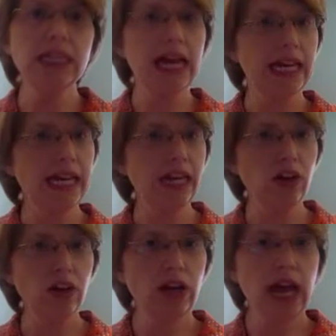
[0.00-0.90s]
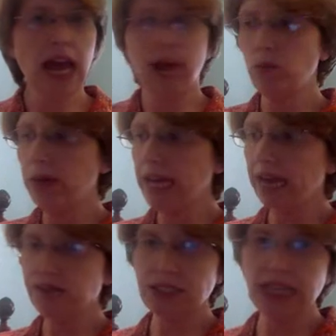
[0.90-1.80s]
that here. And we
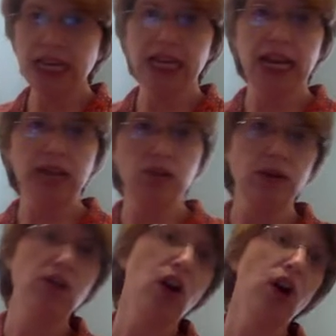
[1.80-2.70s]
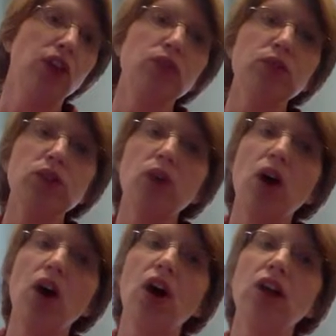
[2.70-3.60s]
have seen as we've gone through
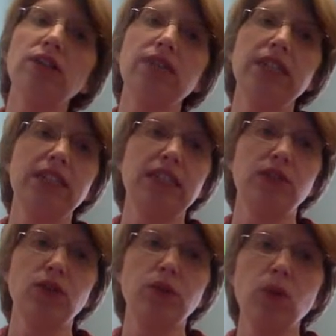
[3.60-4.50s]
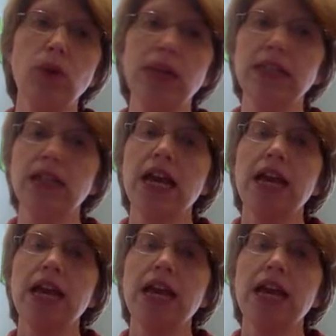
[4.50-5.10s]
all of these different points